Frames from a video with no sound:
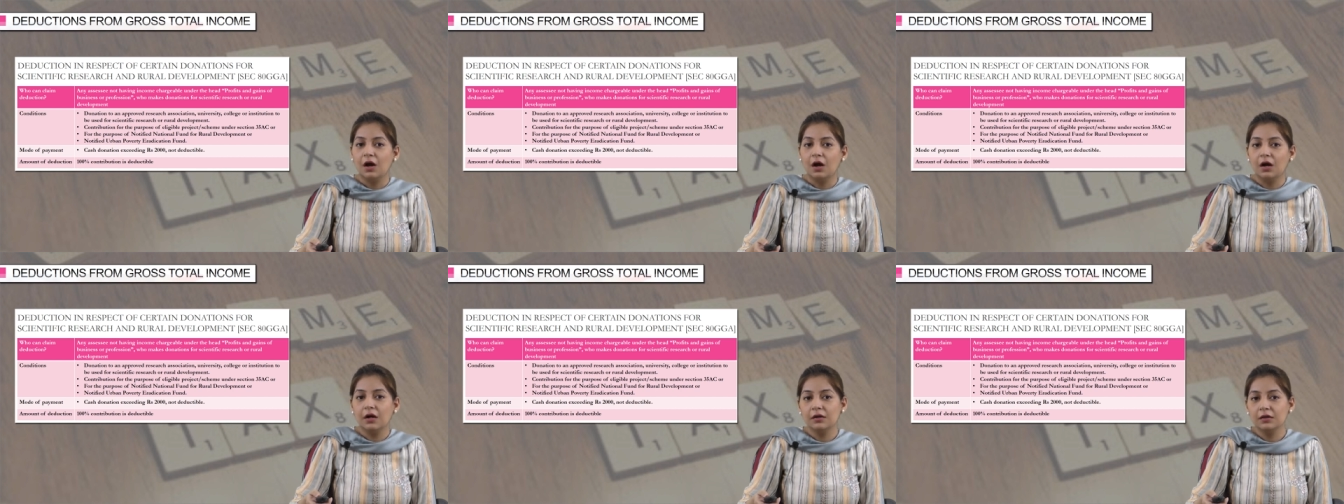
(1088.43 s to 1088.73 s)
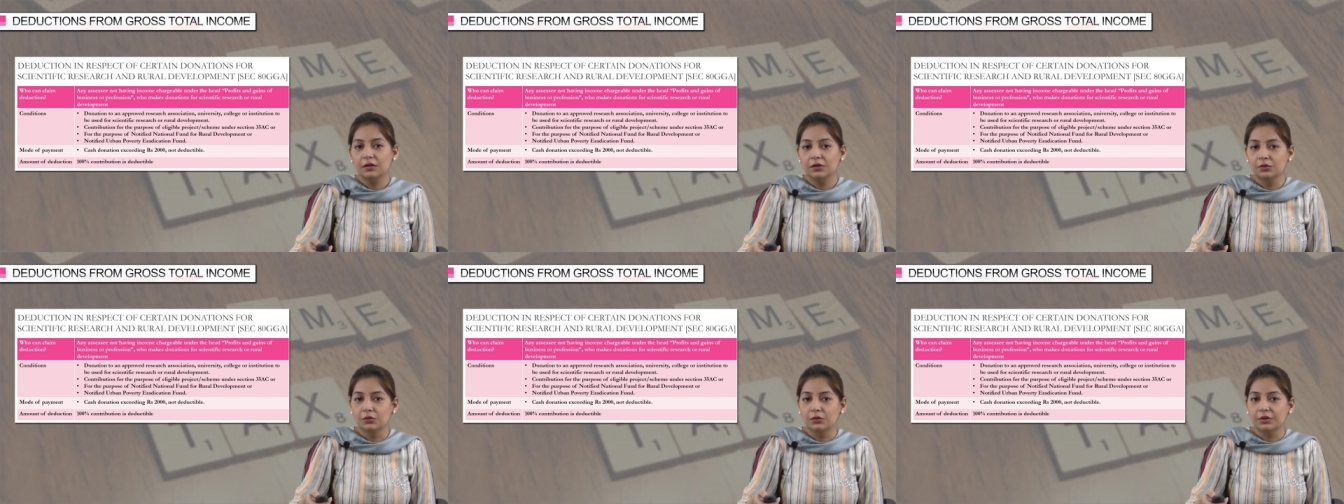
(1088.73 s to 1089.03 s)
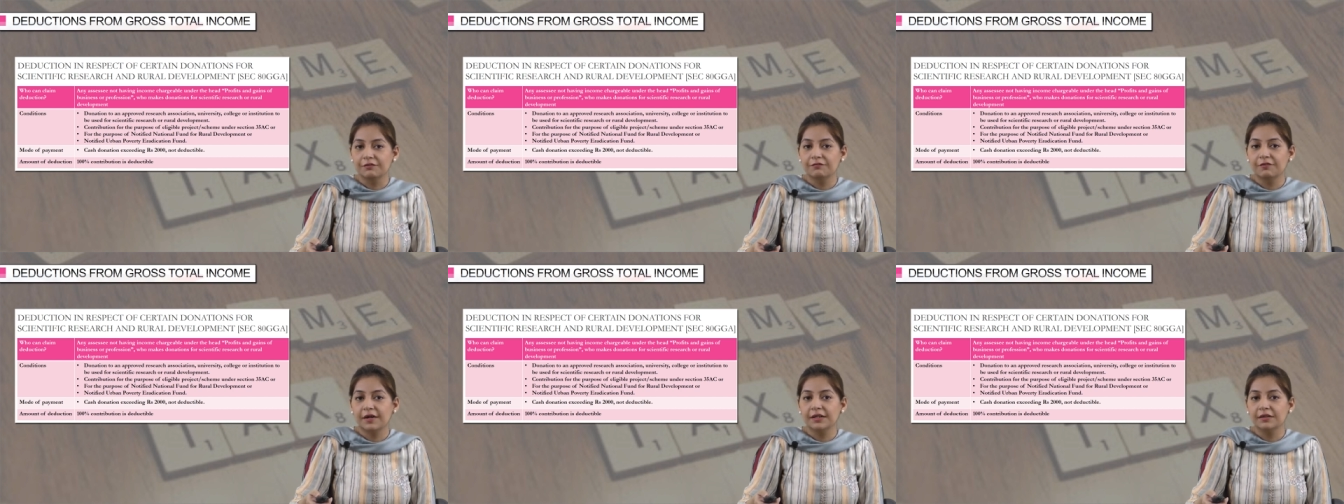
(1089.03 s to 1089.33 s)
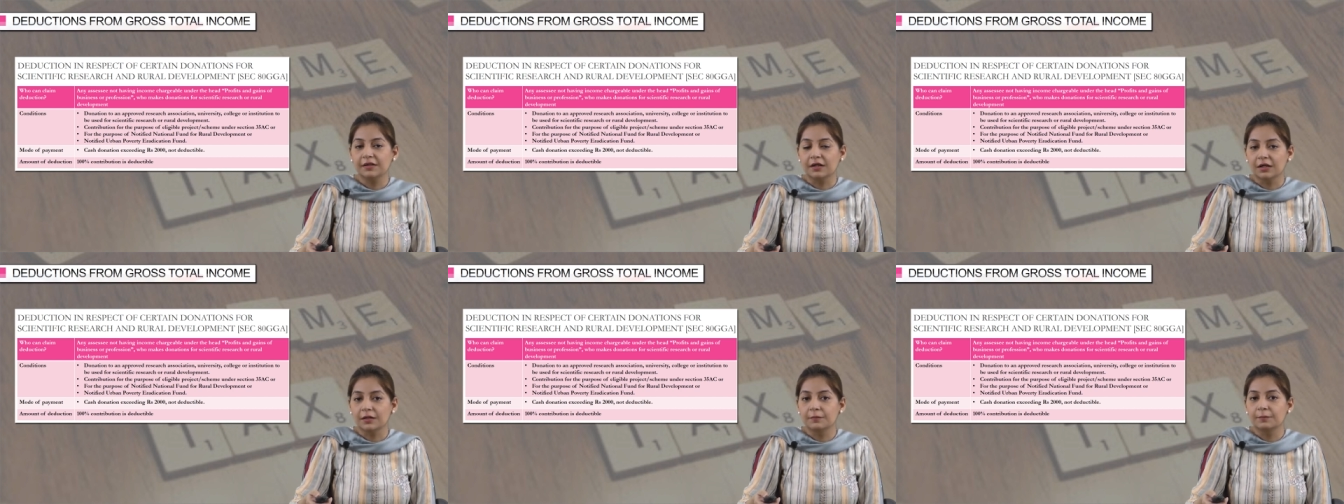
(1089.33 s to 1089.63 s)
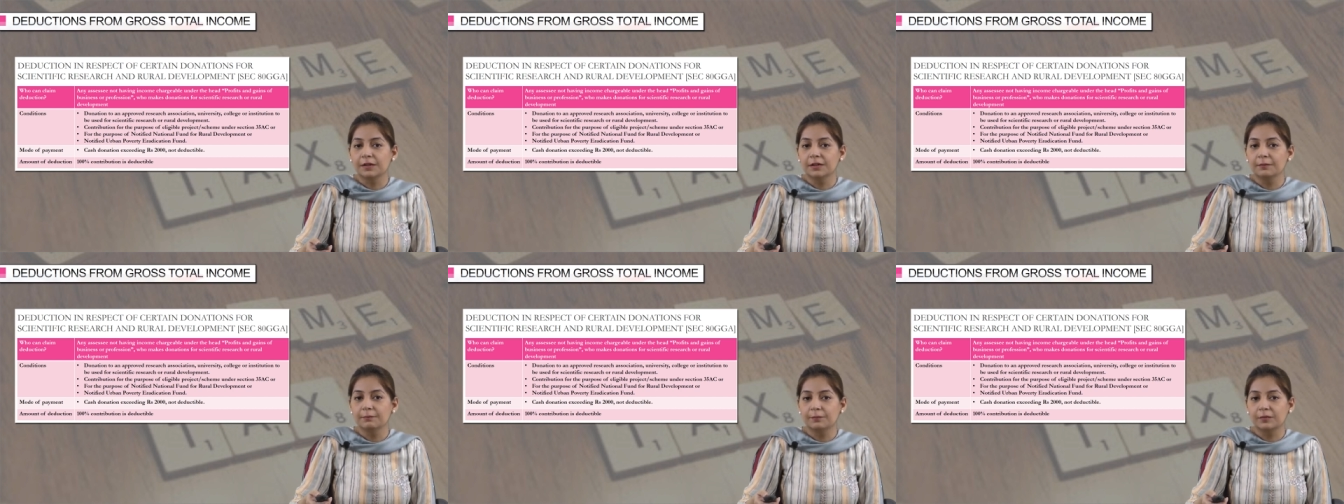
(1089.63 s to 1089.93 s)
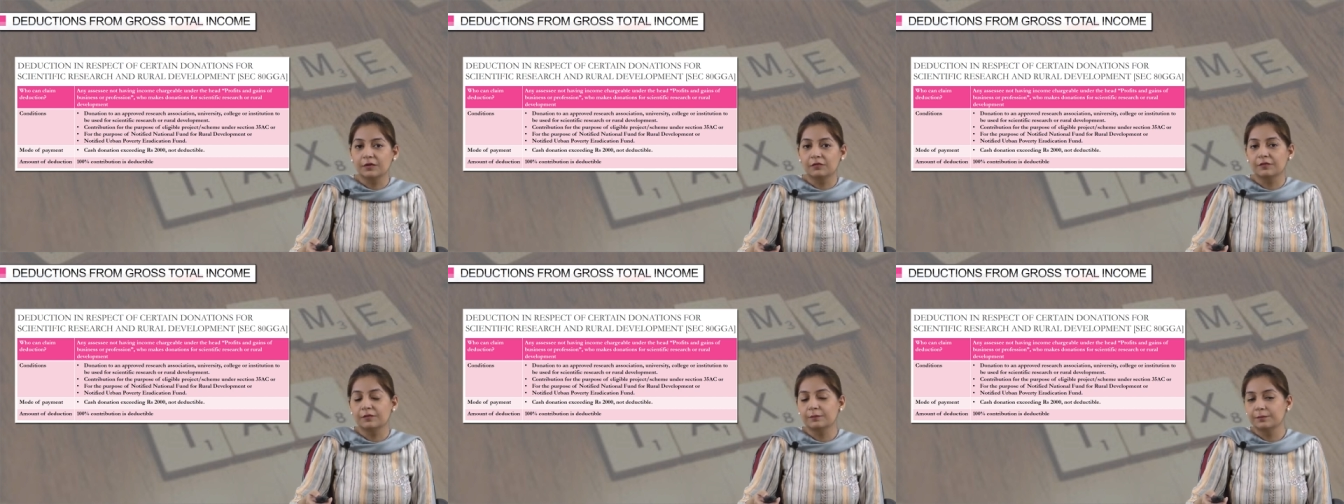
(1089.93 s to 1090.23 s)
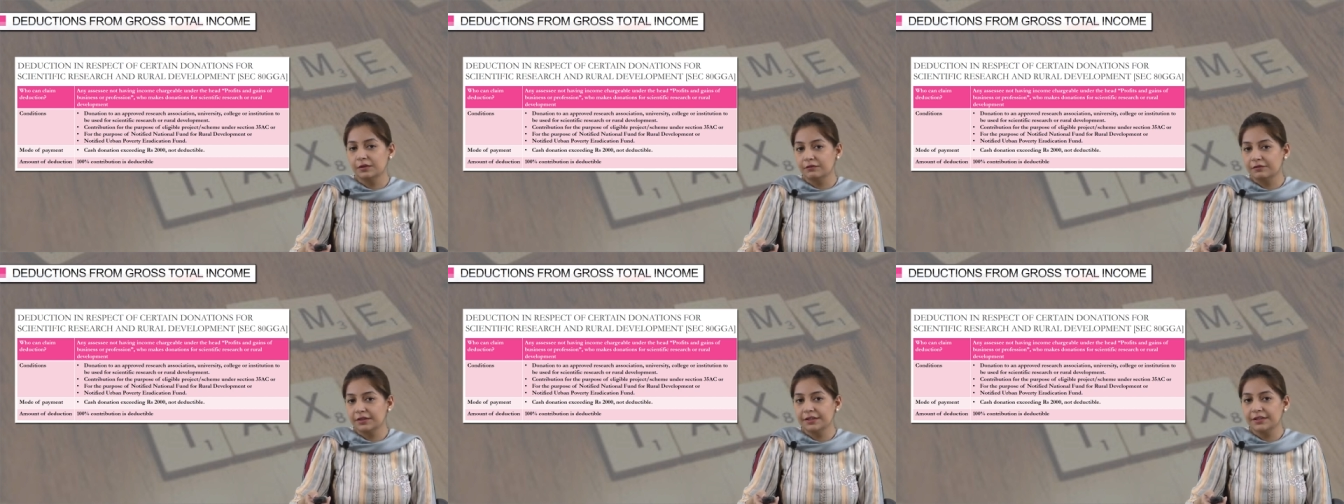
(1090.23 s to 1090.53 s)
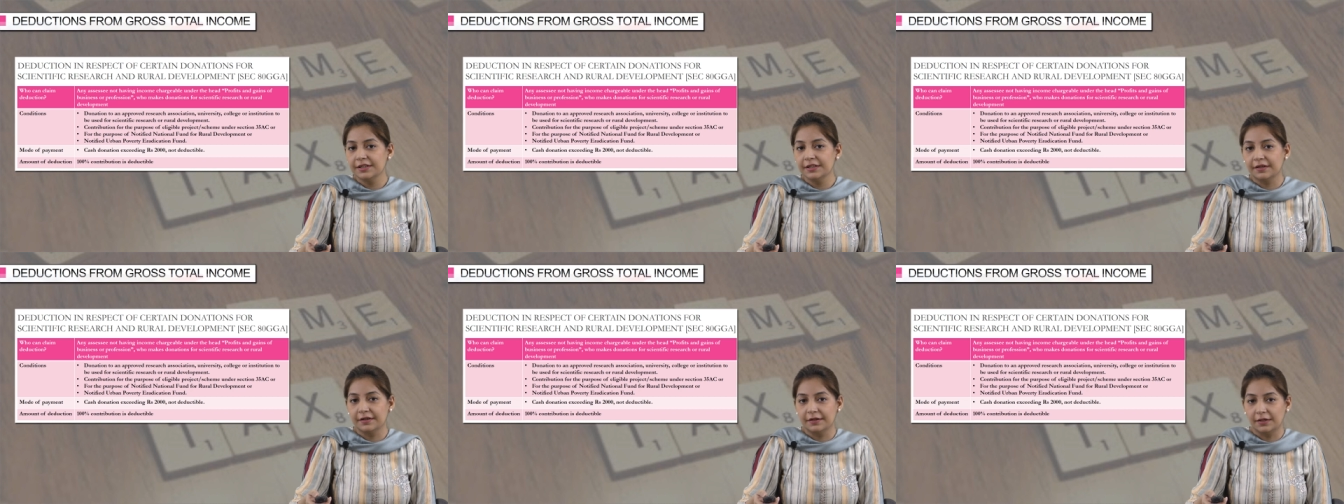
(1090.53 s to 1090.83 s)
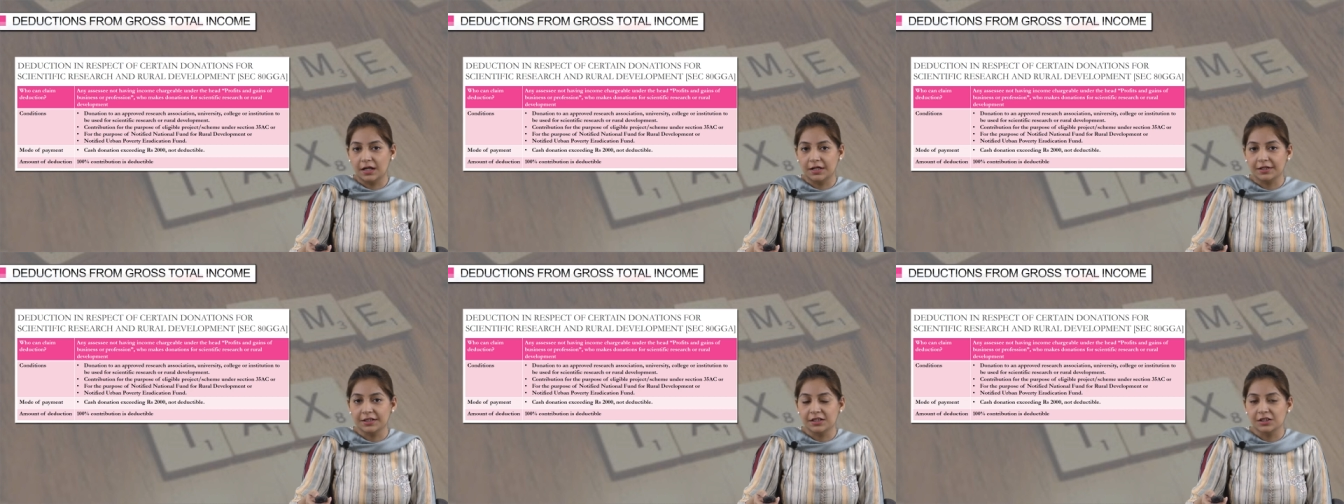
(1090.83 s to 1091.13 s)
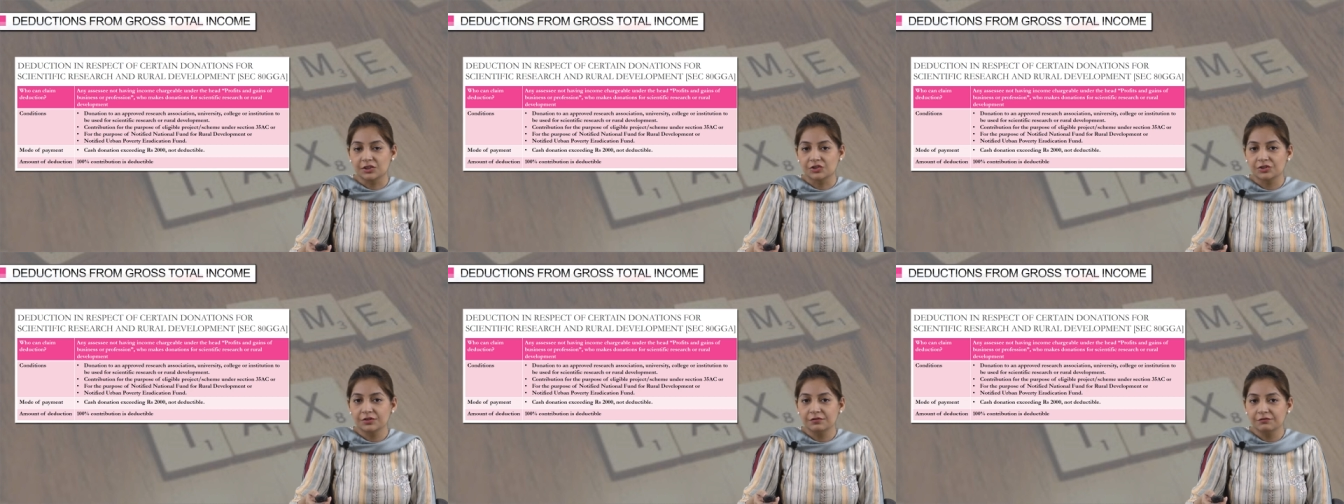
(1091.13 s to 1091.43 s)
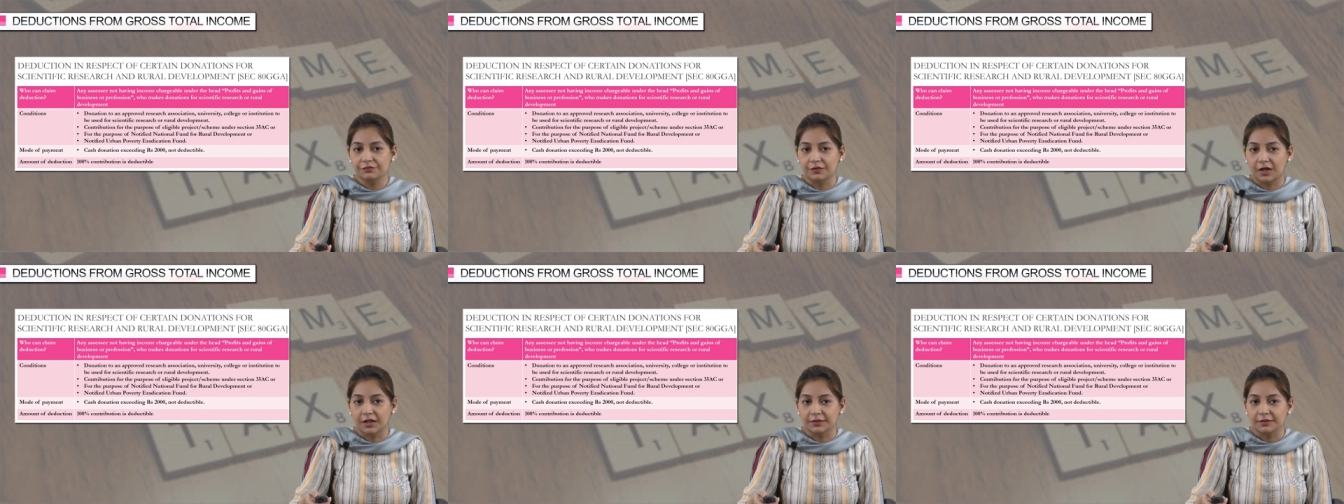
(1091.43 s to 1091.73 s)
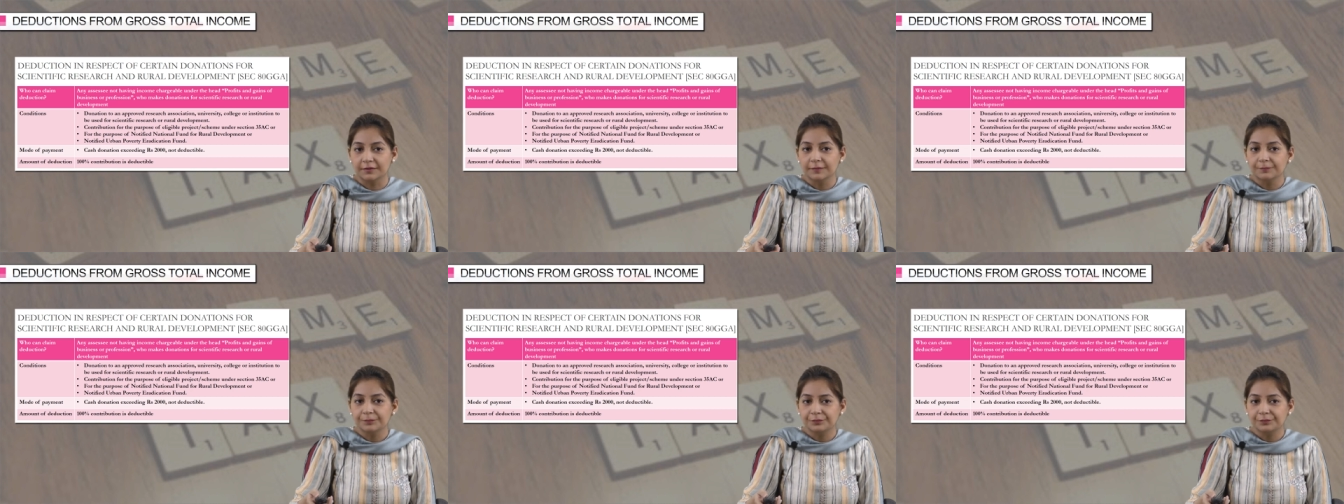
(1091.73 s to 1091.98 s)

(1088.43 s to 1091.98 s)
or notified urban po poverty eradication fund